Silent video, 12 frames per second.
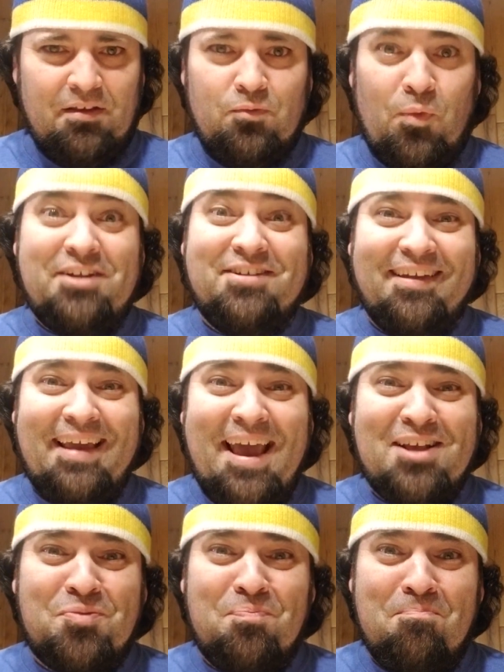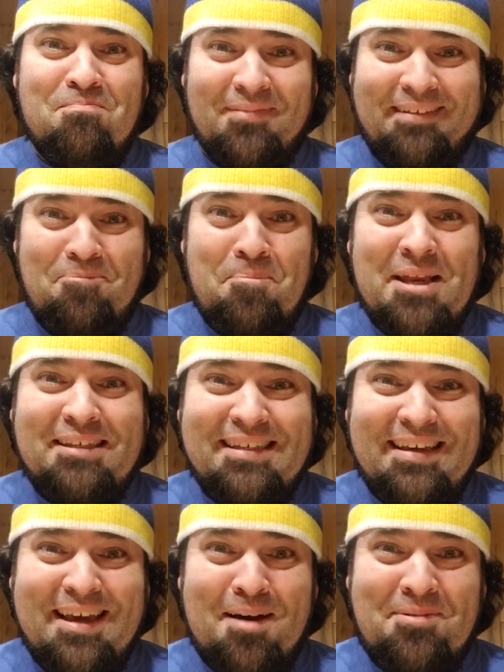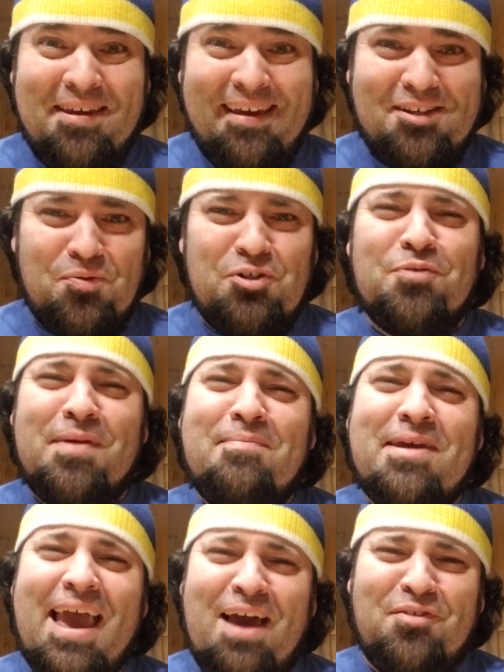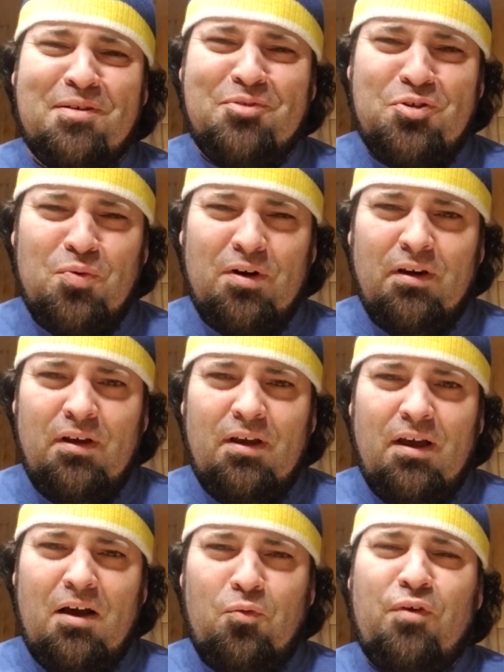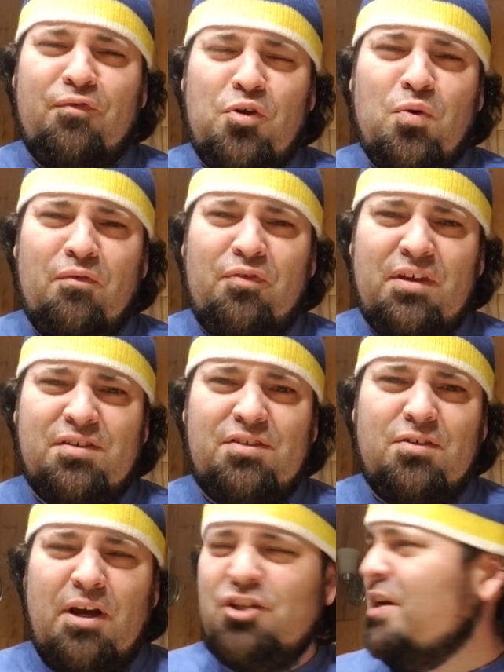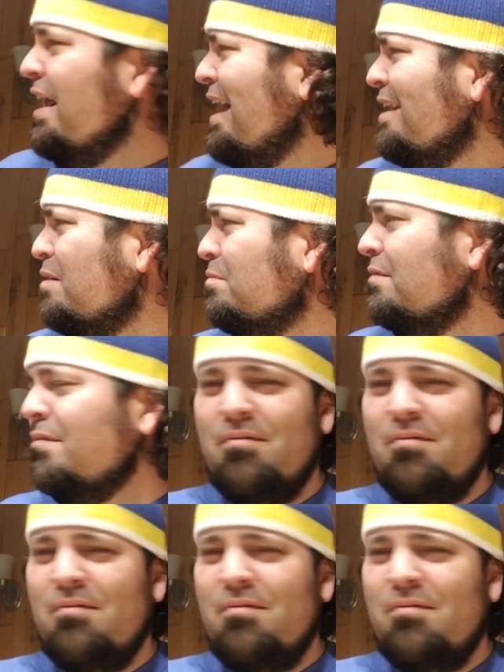Wait till he has minty cupcakes. We should maybe have him do a review of this too. I should have had him